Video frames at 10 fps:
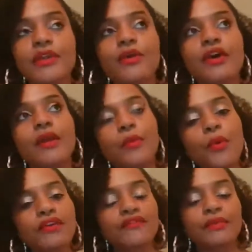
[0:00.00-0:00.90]
or
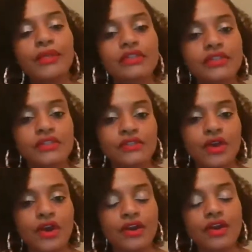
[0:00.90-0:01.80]
important for me, to
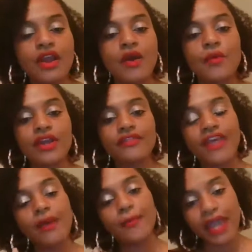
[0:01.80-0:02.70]
start with
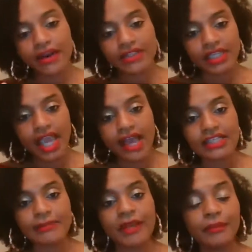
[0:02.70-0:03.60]
that parenting
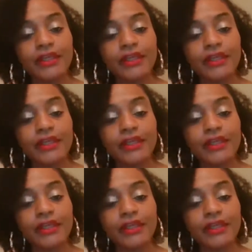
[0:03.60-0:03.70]
aspect,